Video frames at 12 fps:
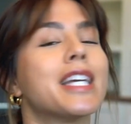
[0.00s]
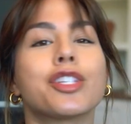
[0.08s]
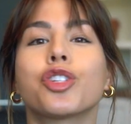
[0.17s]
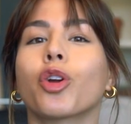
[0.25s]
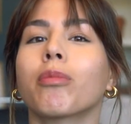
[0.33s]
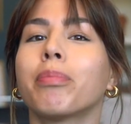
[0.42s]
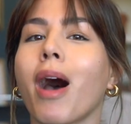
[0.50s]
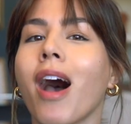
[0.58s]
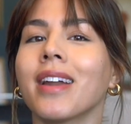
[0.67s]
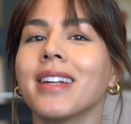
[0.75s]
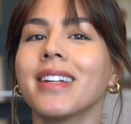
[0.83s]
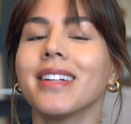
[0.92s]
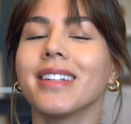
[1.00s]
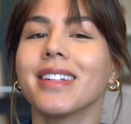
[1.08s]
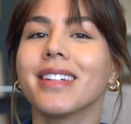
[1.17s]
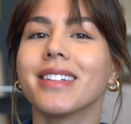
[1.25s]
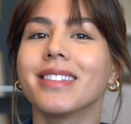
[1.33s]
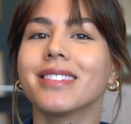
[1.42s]
is your body
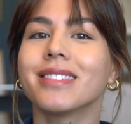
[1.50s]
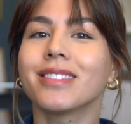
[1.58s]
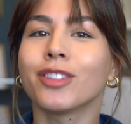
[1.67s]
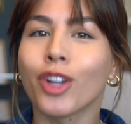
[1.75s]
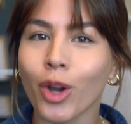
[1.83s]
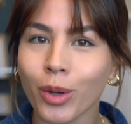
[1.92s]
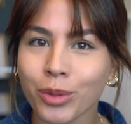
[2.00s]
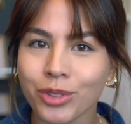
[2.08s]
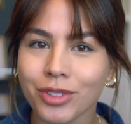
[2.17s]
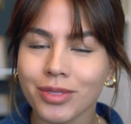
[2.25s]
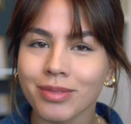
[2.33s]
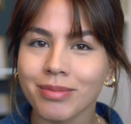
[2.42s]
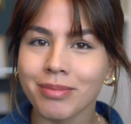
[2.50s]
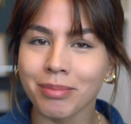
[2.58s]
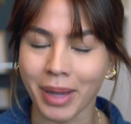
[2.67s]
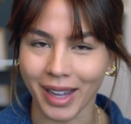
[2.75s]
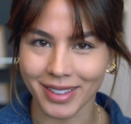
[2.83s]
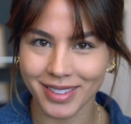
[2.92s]
knows
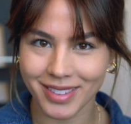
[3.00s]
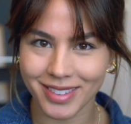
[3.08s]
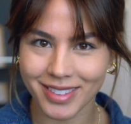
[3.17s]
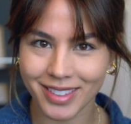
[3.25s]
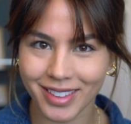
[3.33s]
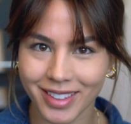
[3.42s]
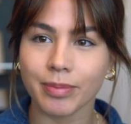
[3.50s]
best.